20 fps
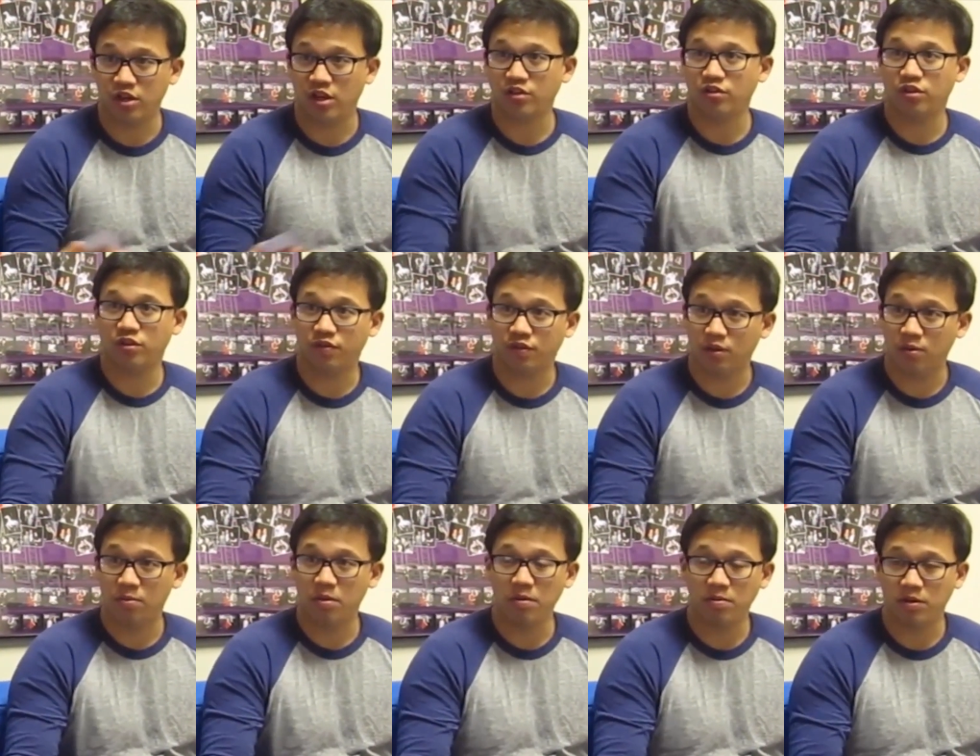gesture of
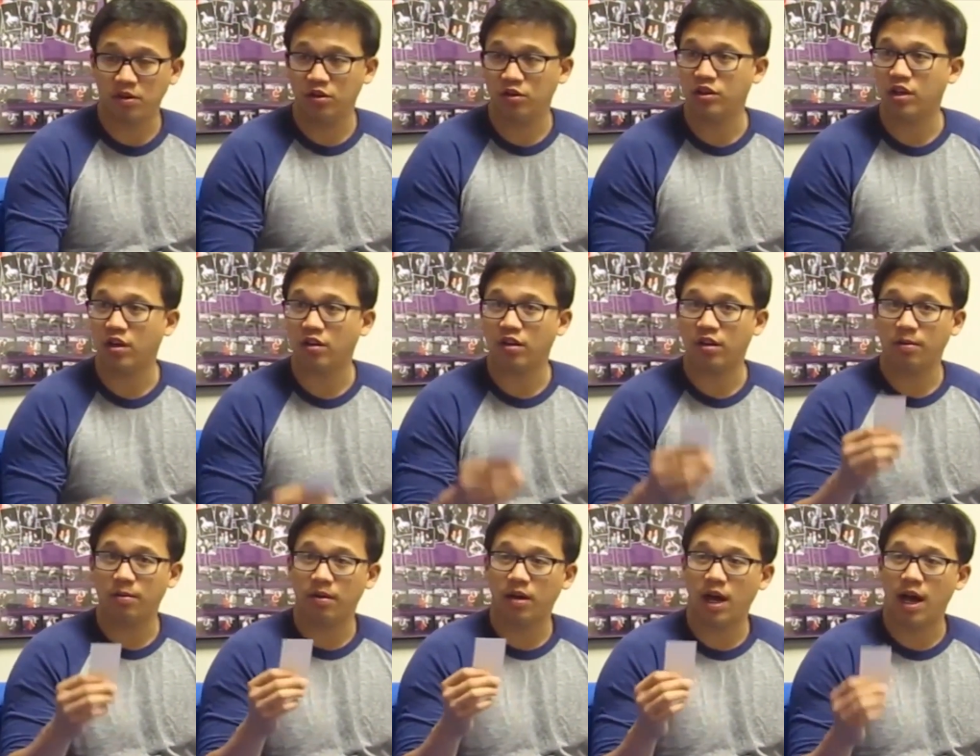a commitment. You tell
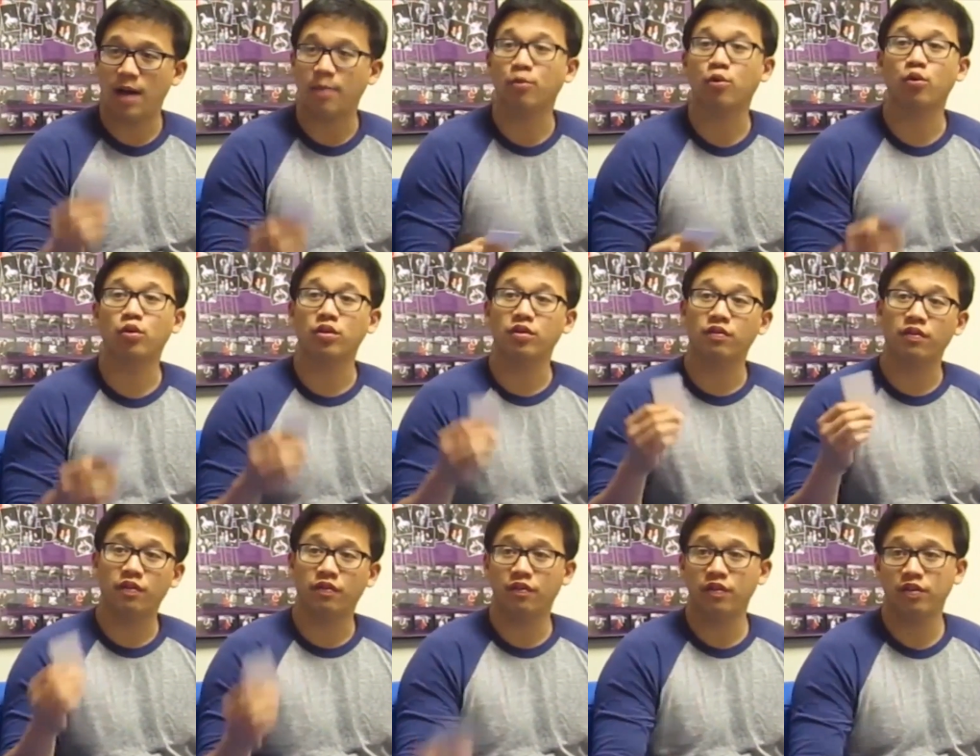them, I'm going to
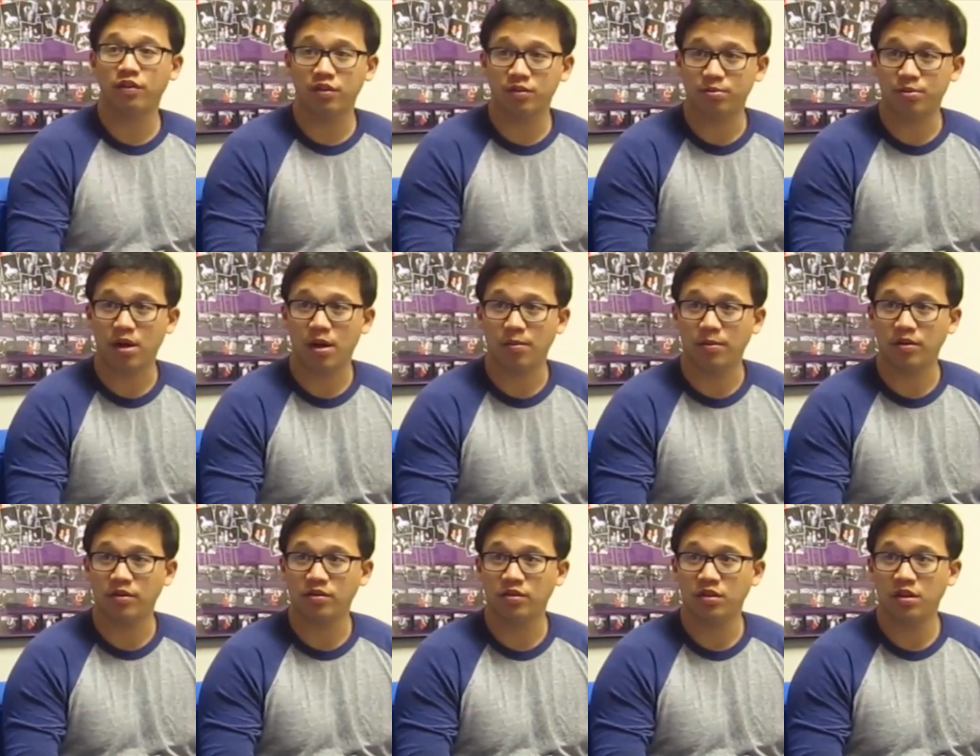fulfill this
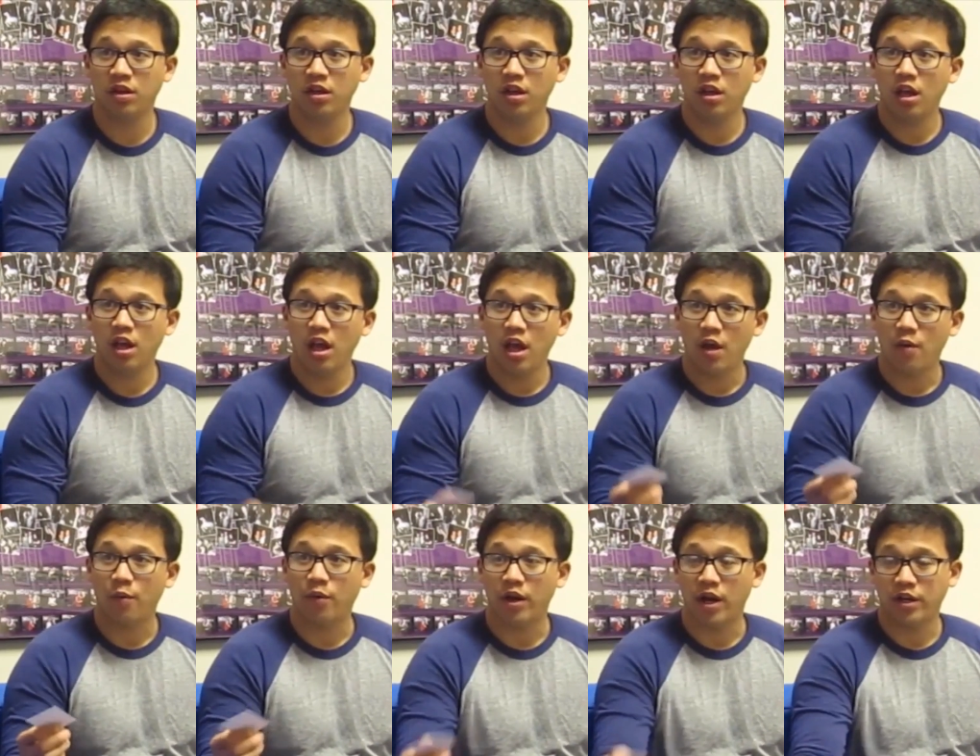promise,
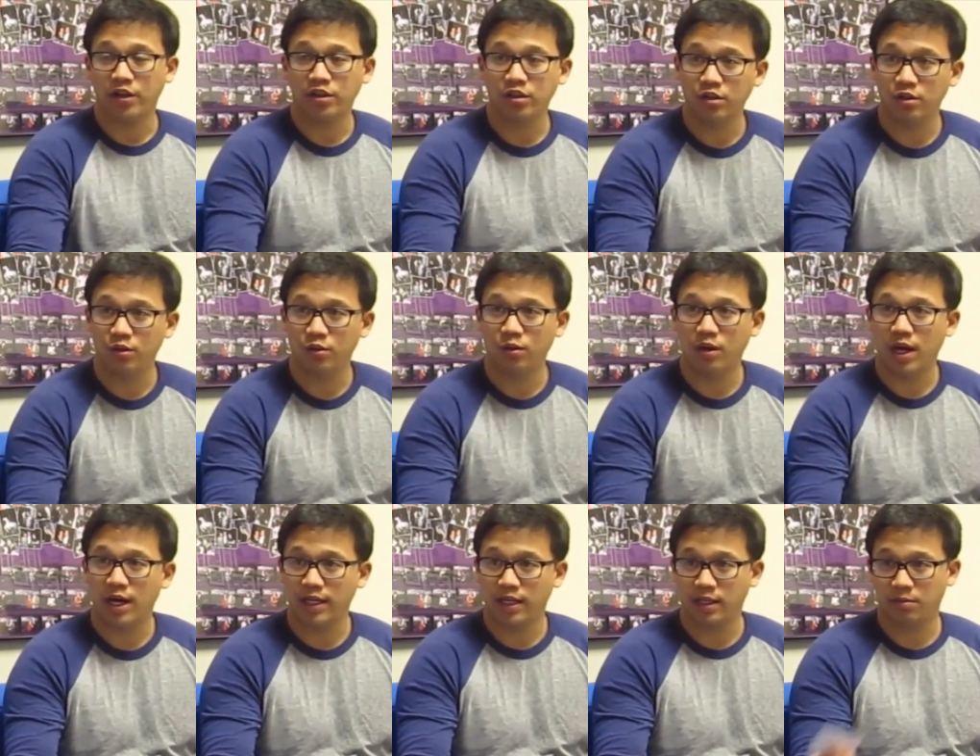and when I
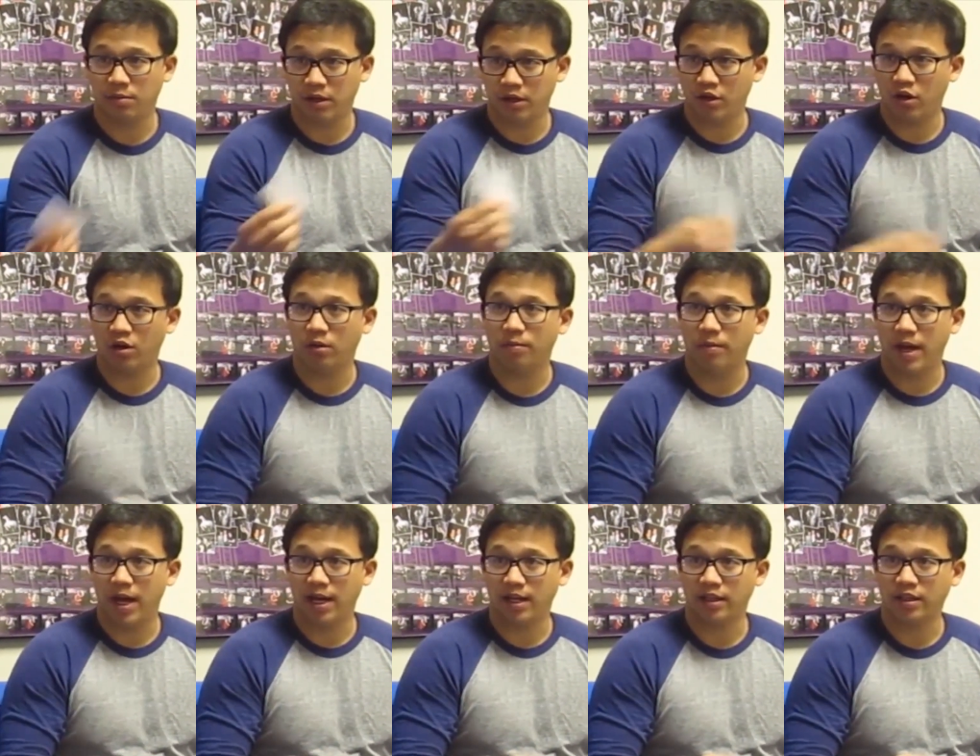do, I get my card
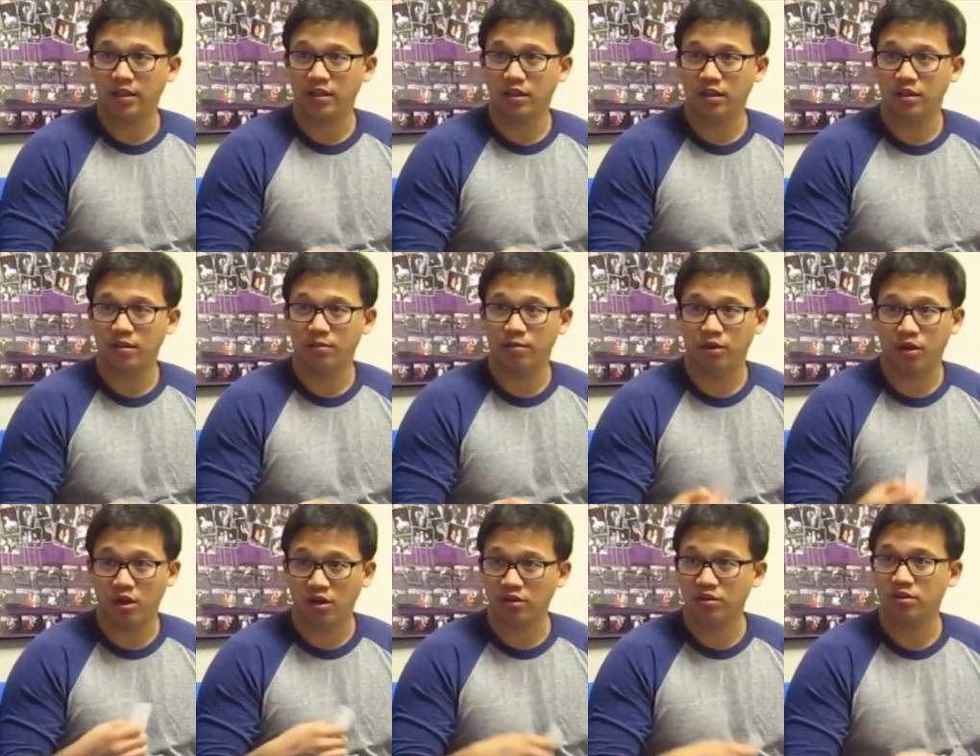back. It
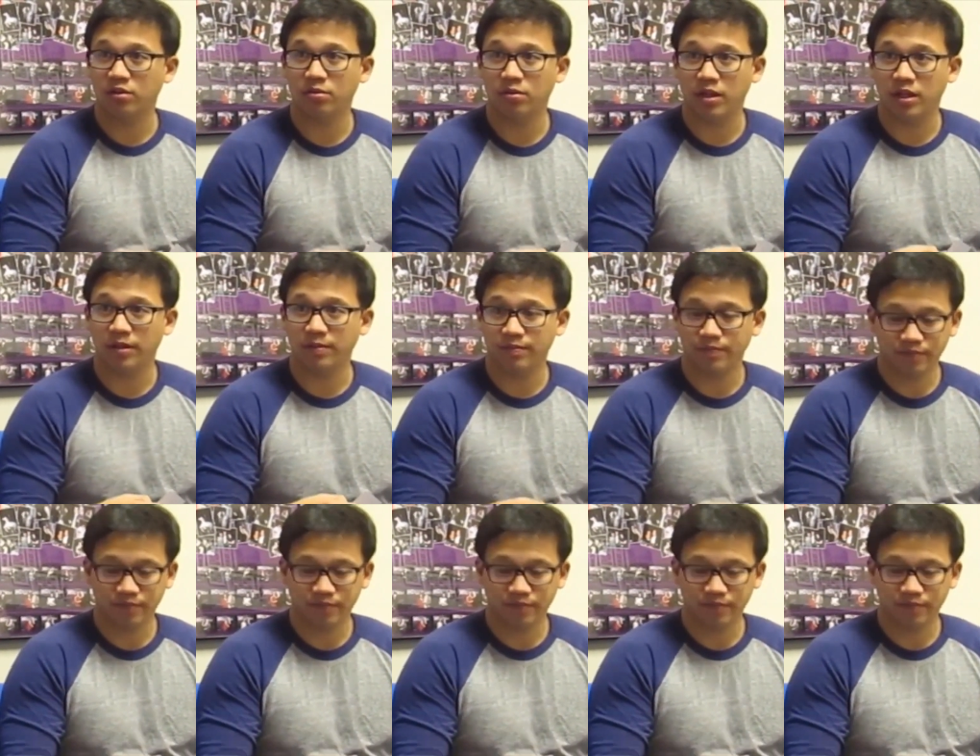belongs to me.